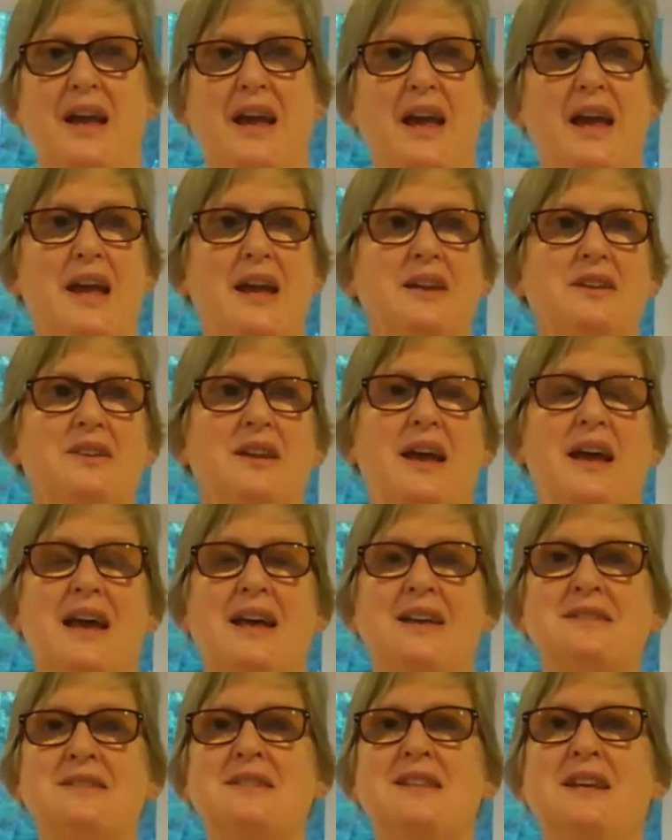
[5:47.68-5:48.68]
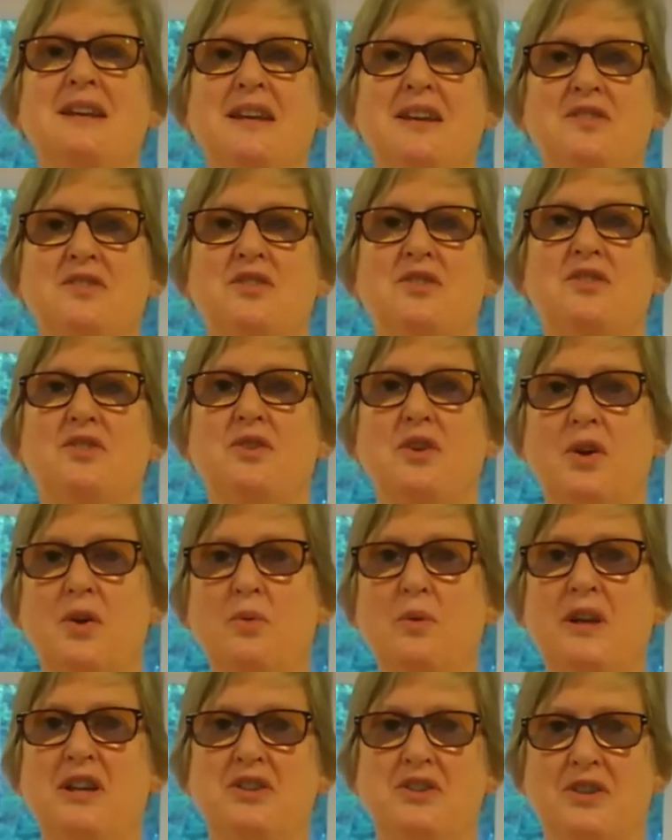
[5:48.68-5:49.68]
And as they get to
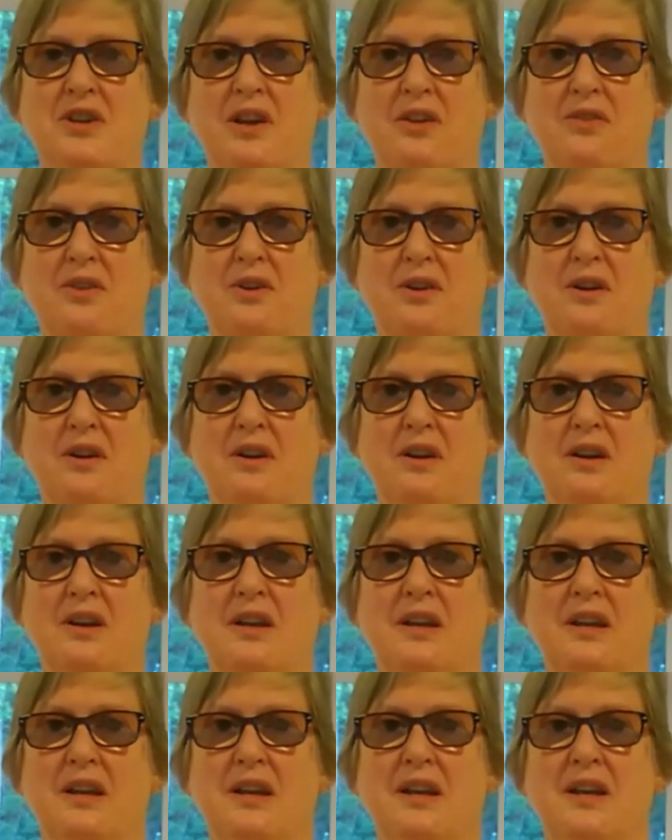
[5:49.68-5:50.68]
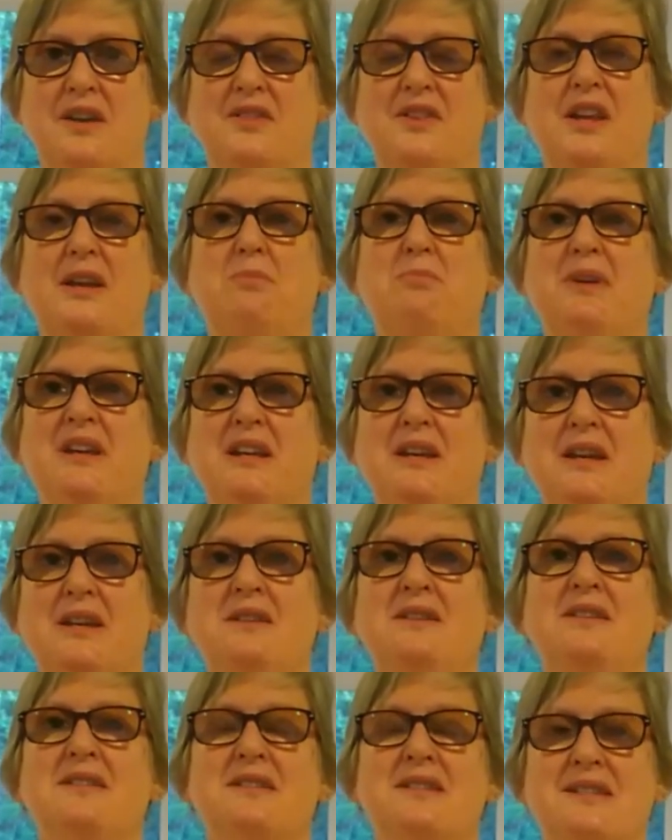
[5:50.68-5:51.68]
know each other, they
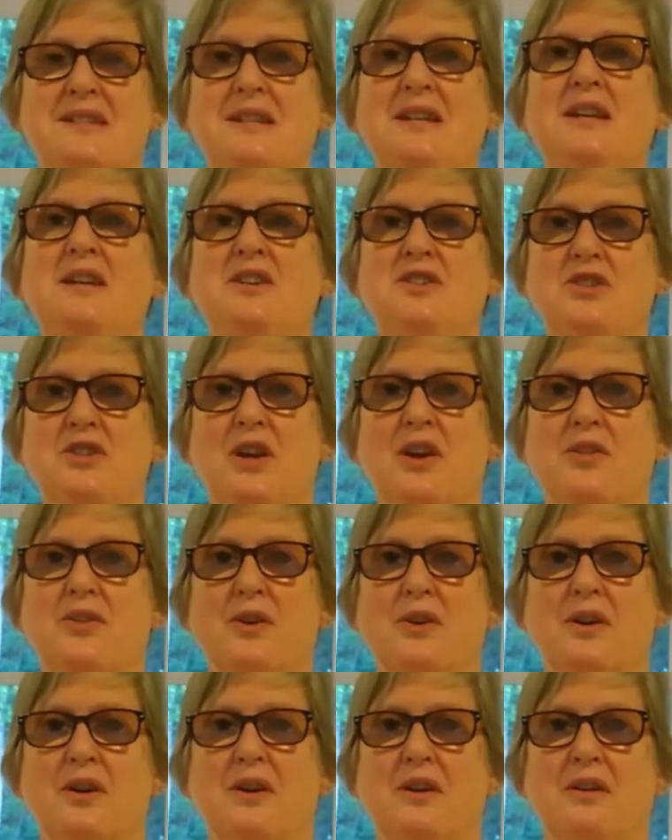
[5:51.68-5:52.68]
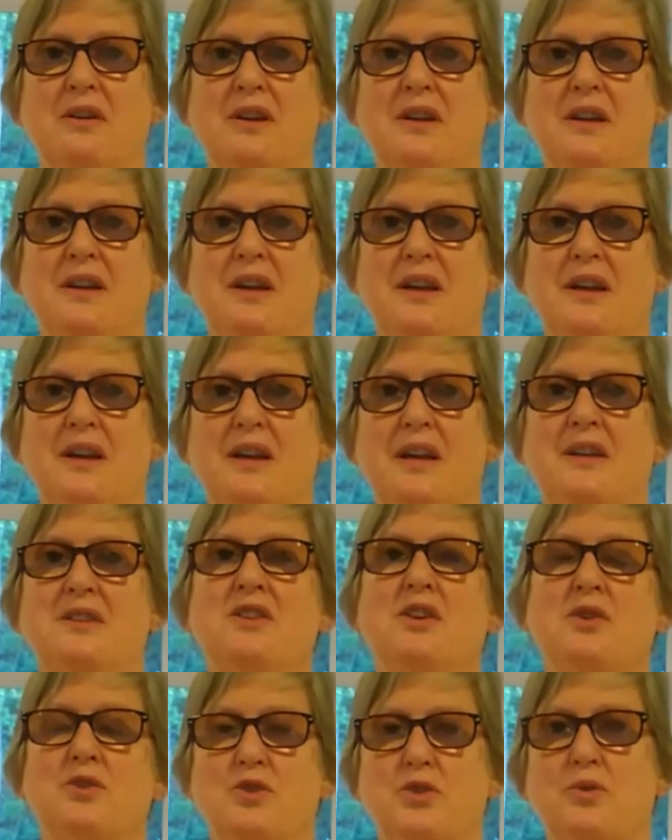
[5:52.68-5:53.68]
begin to see each other in
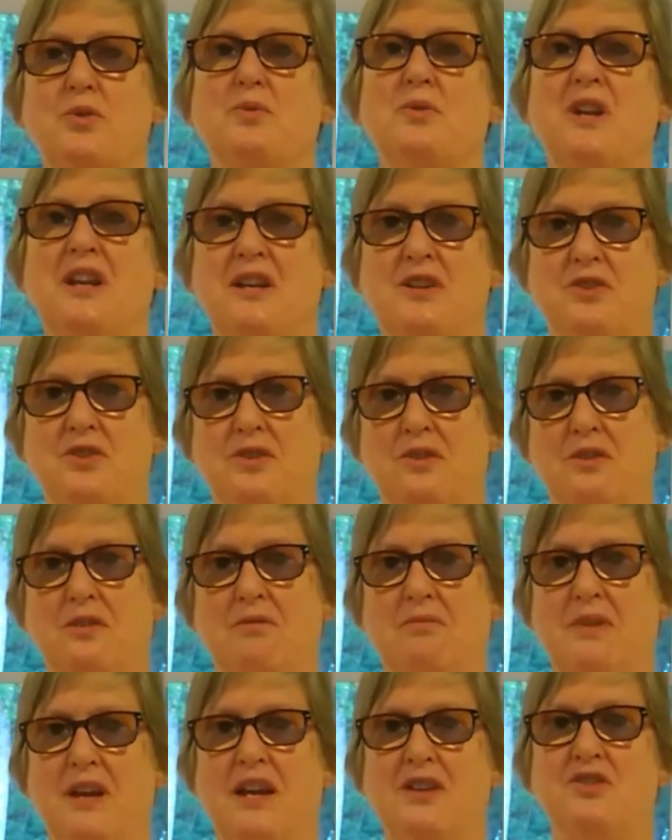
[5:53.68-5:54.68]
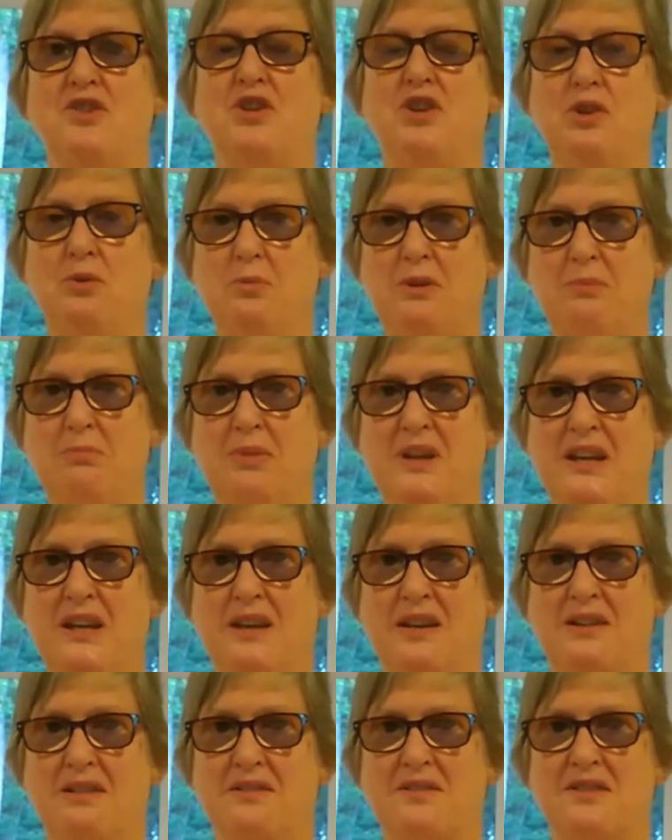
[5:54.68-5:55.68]
their true nature, as human
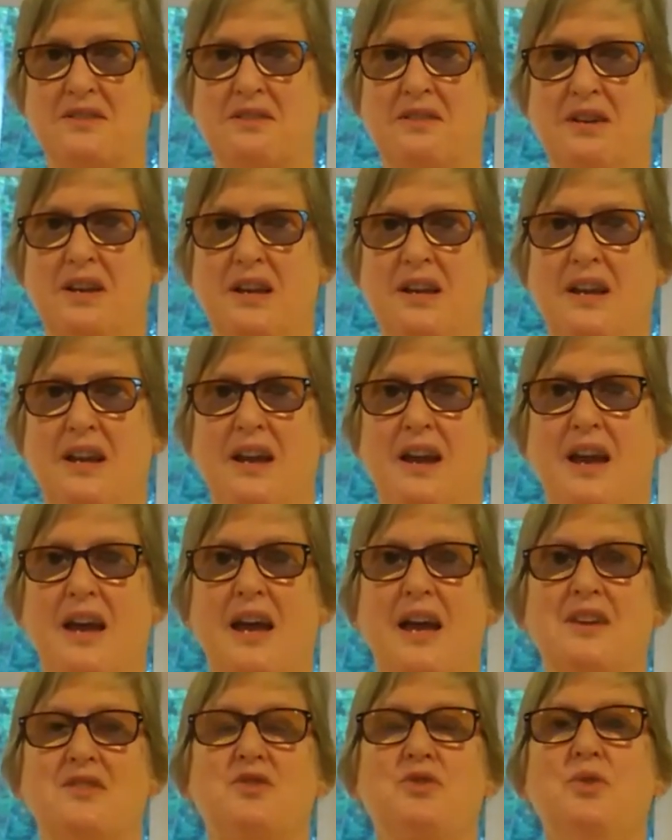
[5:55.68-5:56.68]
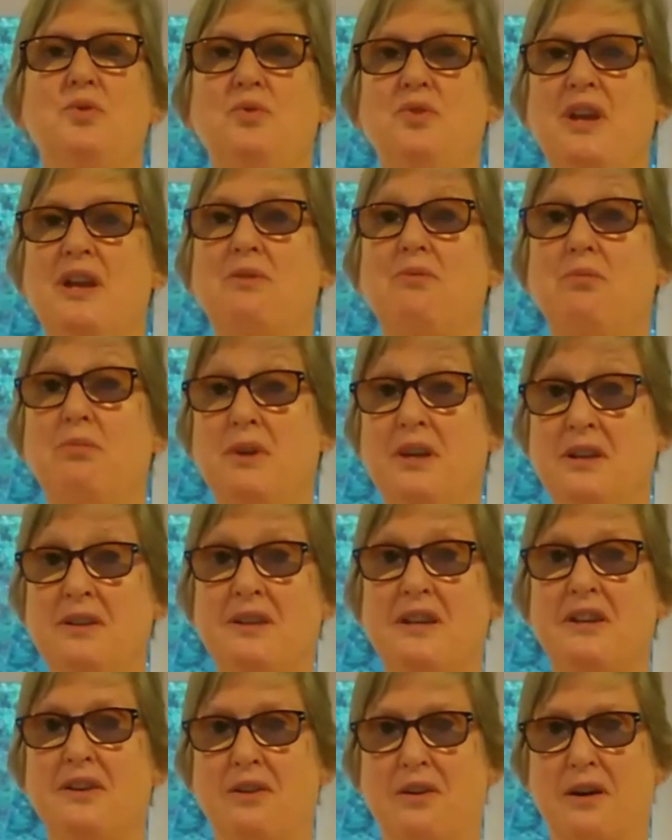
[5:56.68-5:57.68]
beings, as who they
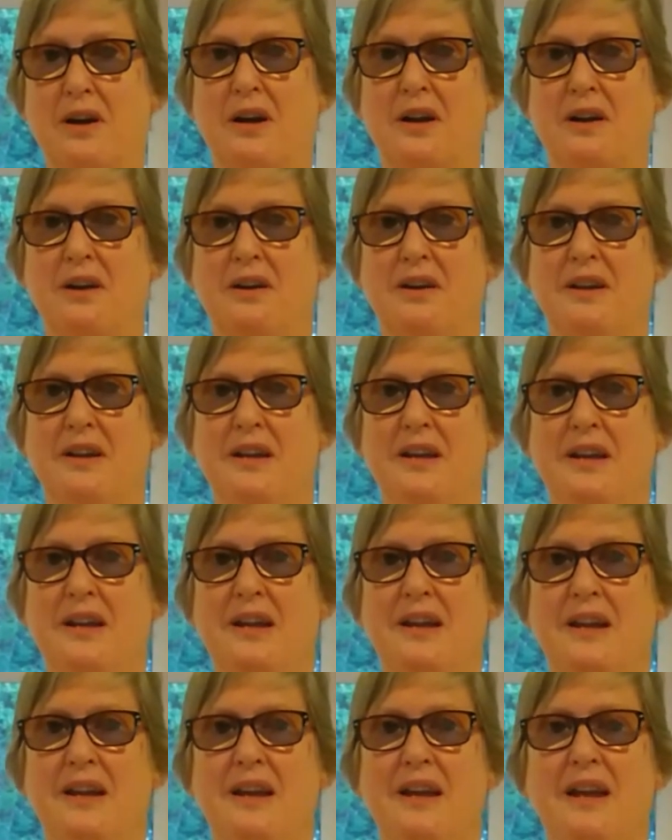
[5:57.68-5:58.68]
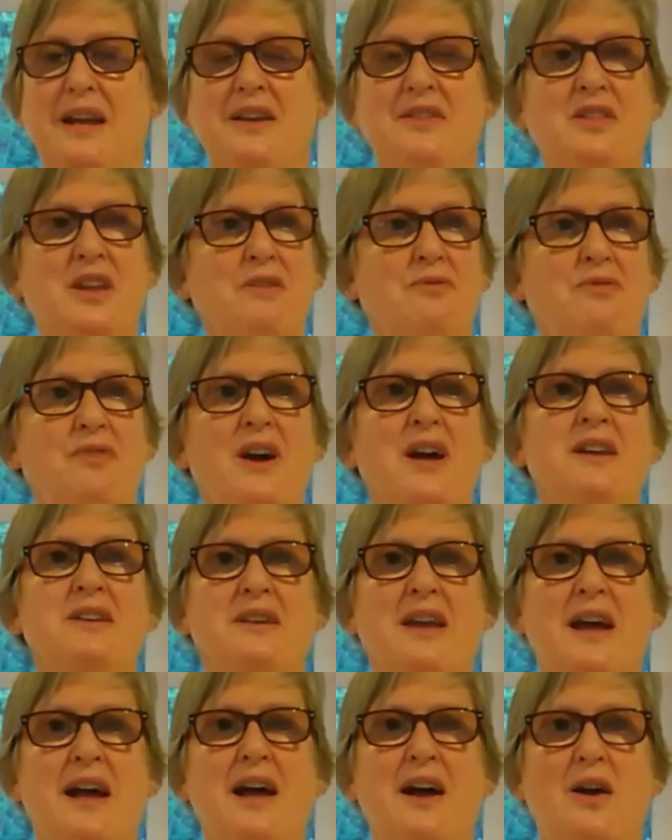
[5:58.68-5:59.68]
really are. And they
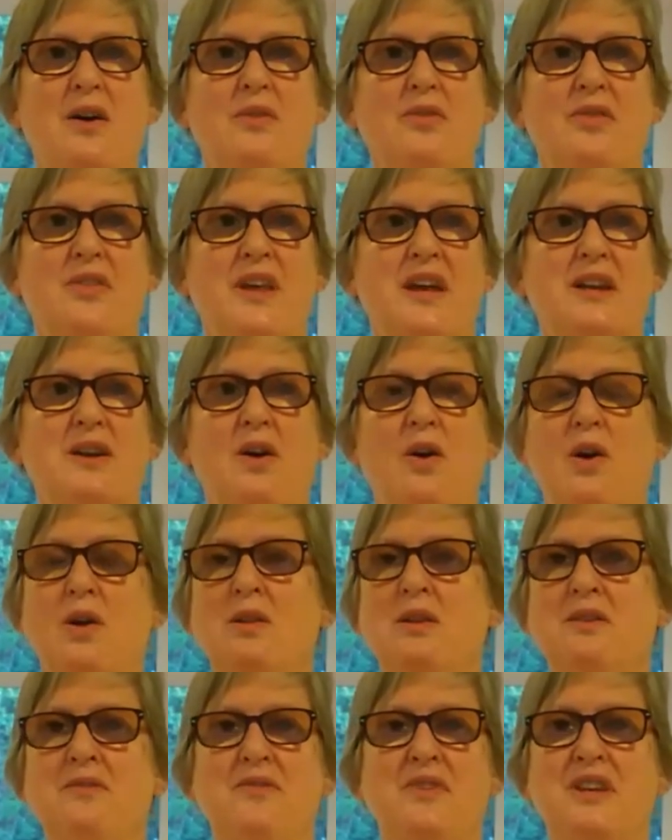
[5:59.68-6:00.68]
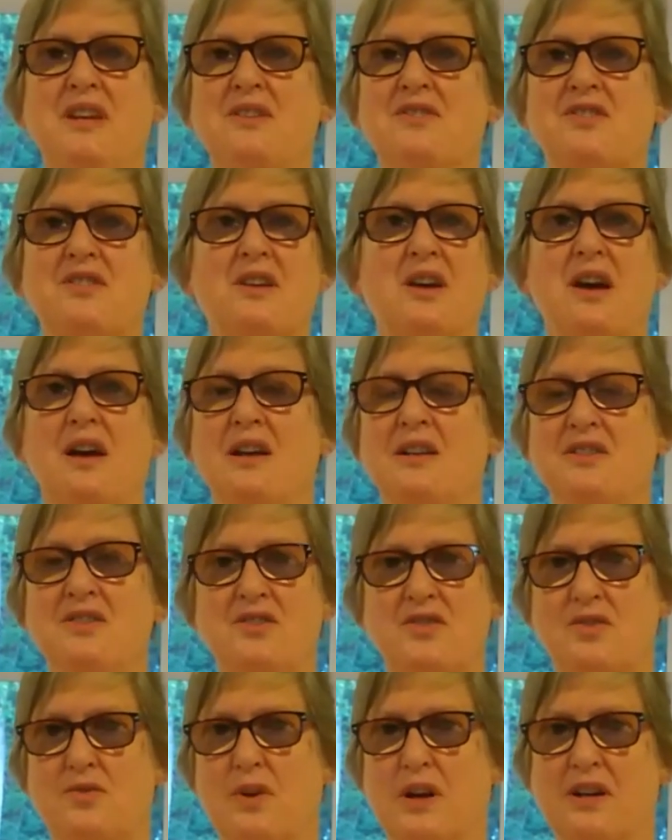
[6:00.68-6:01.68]
find out that all of these
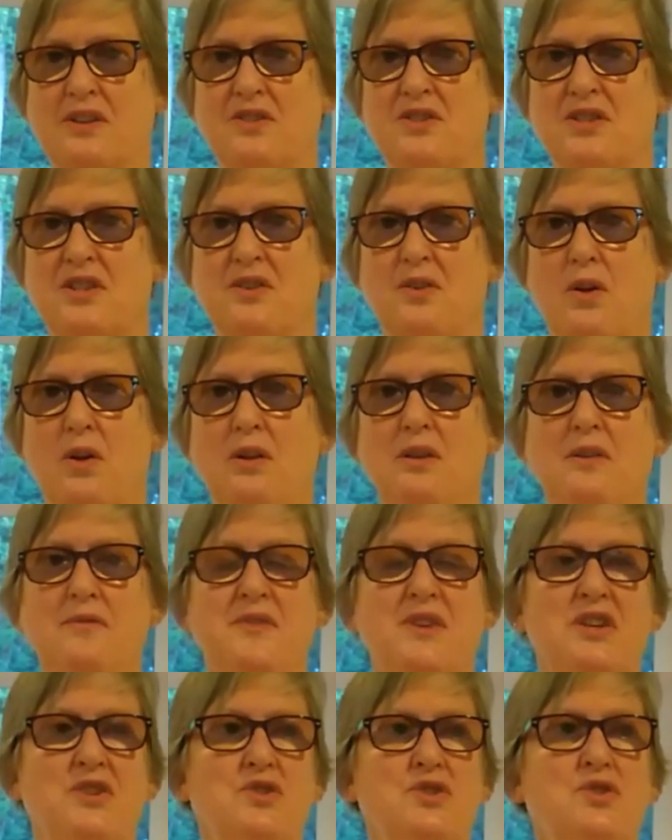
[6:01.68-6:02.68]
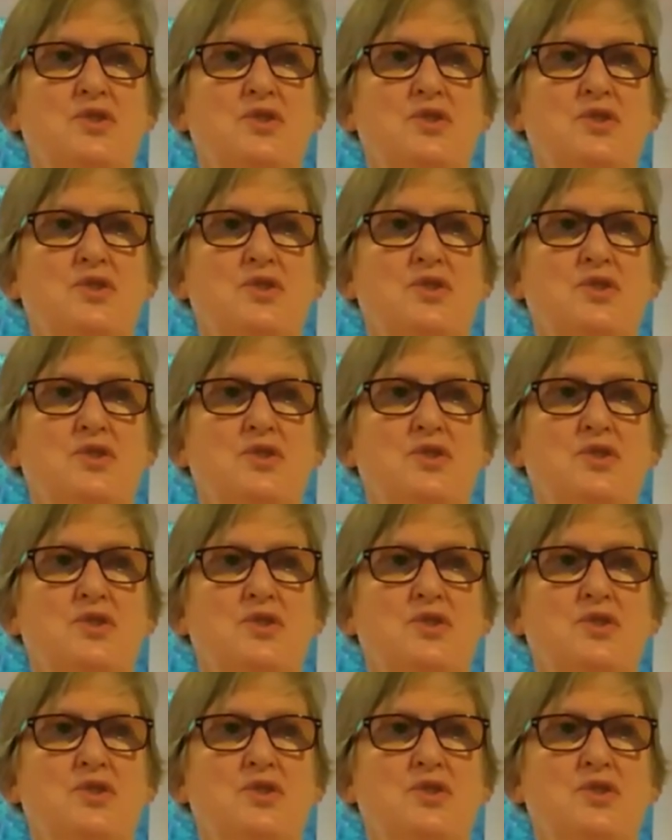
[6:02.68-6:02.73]
constructs and all of these